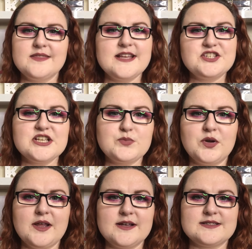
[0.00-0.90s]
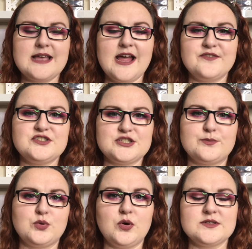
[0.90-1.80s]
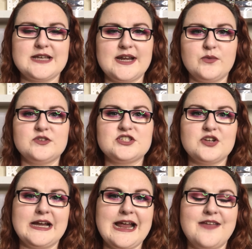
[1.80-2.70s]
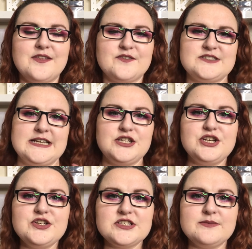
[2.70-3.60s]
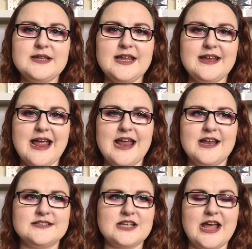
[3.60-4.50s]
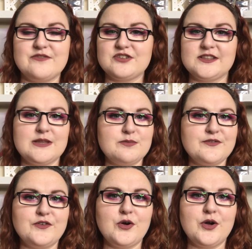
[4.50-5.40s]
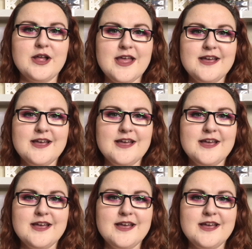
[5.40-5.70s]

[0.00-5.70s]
They're just products that I've just brought and I want to try out, and they're obviously new to me and I haven't tried them before.